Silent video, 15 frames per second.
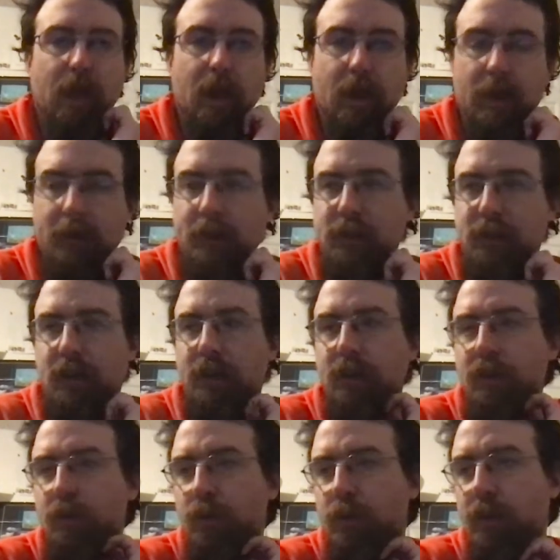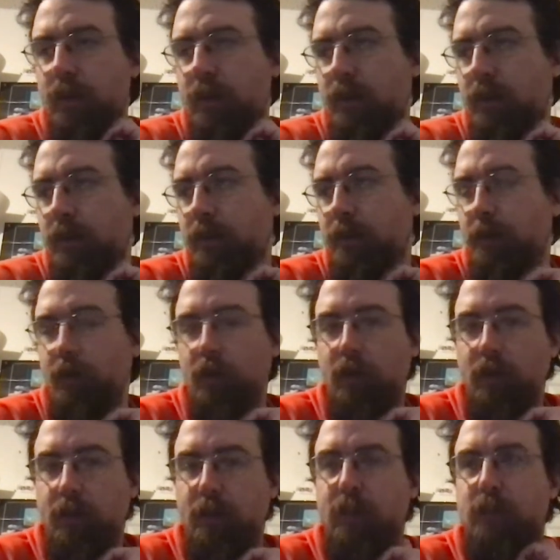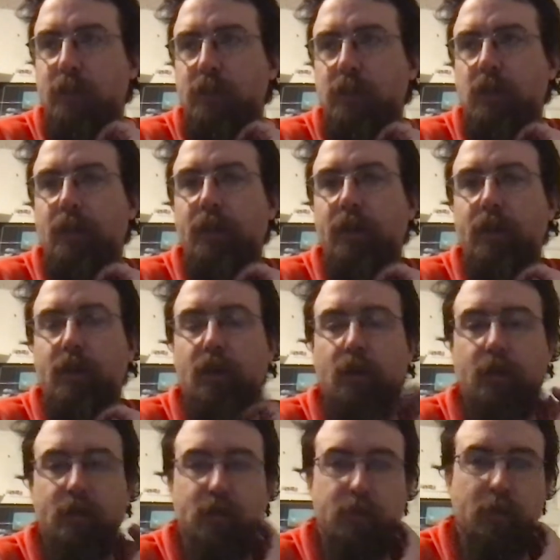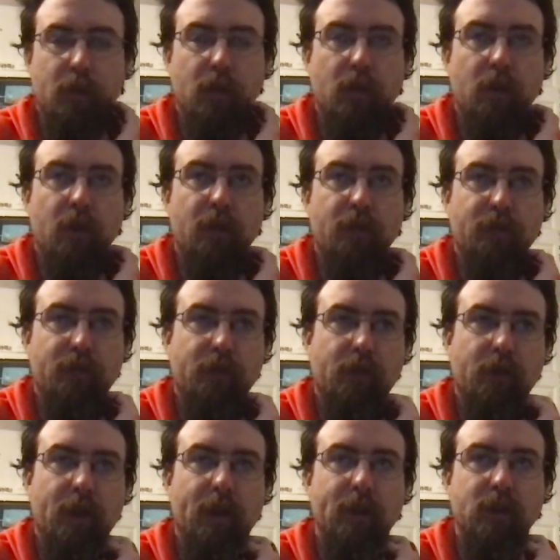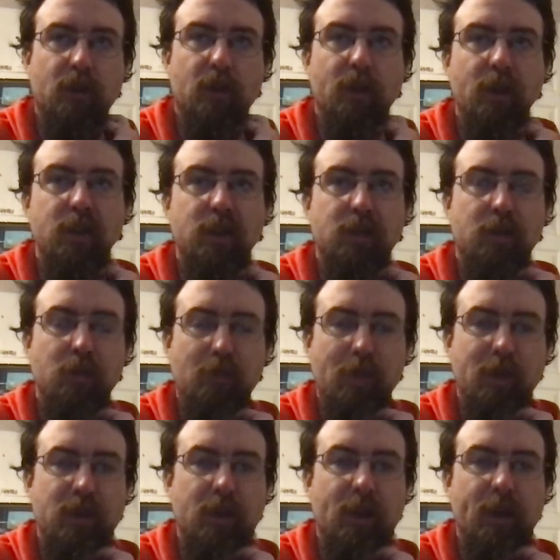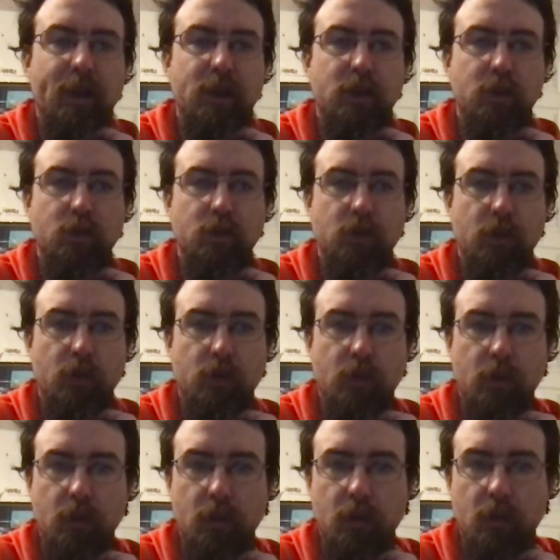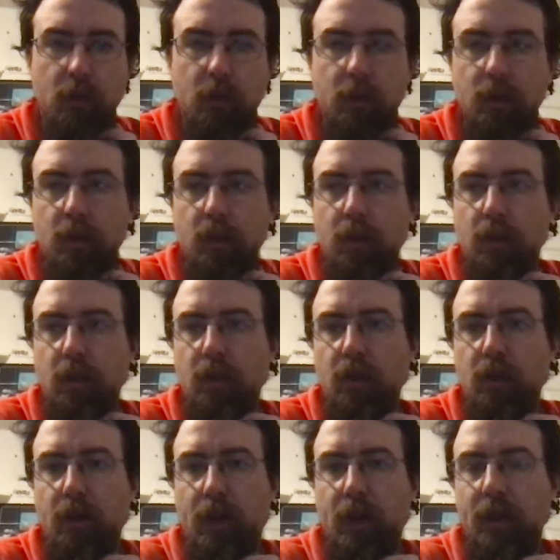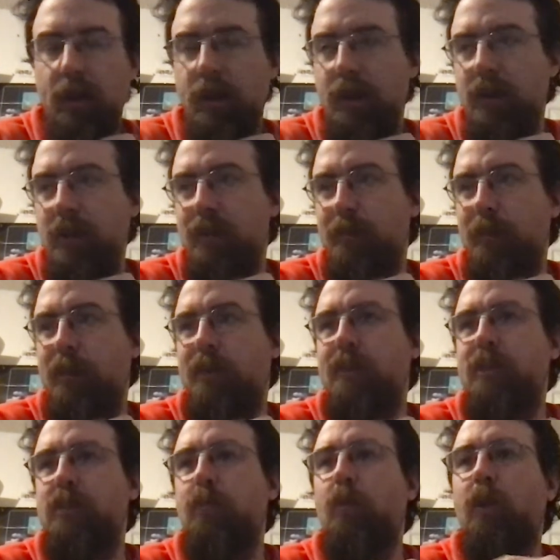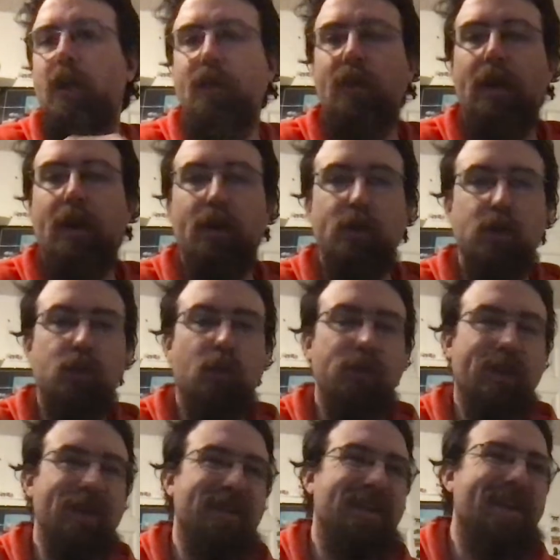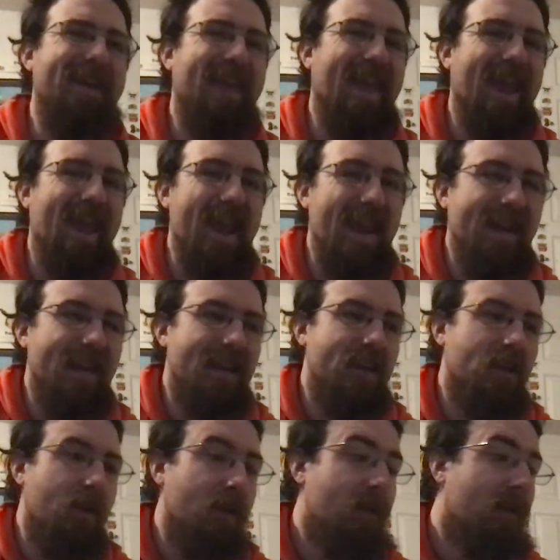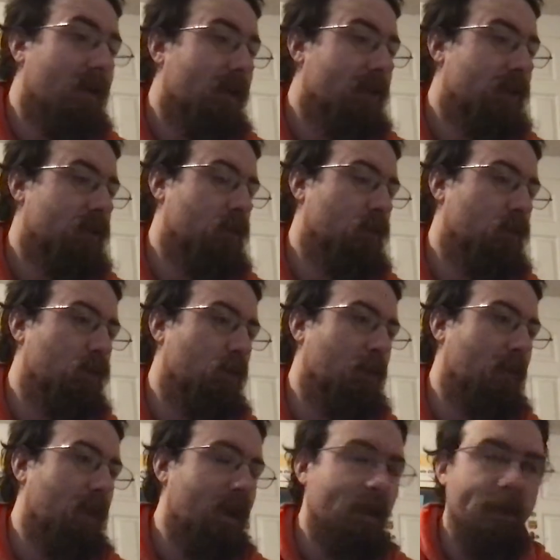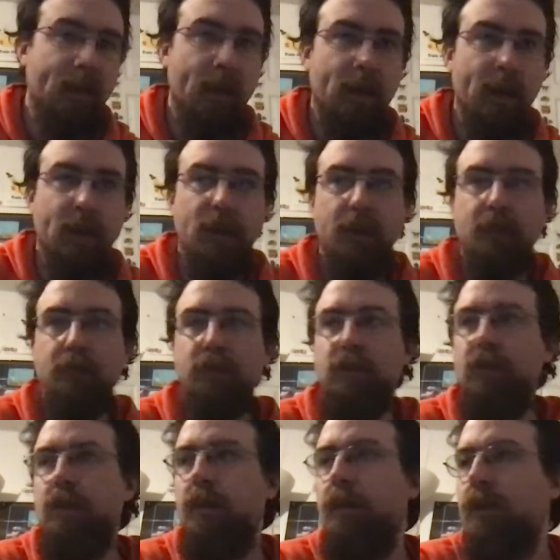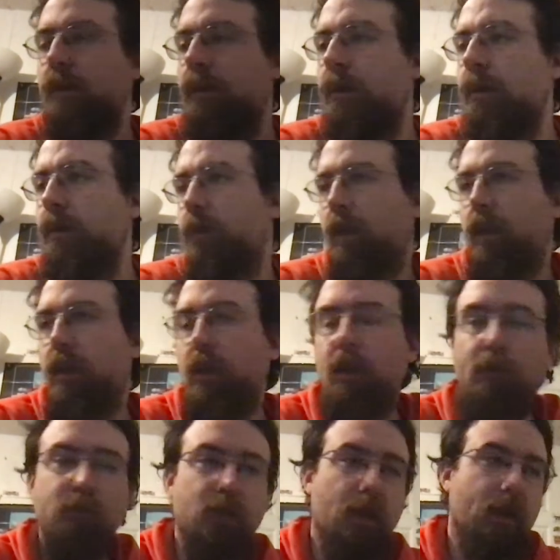I mean, as I knew that this specific spin-off had its audience to being tied to Zelda, uh, and but this one, given how this one's actually canon to the main games, games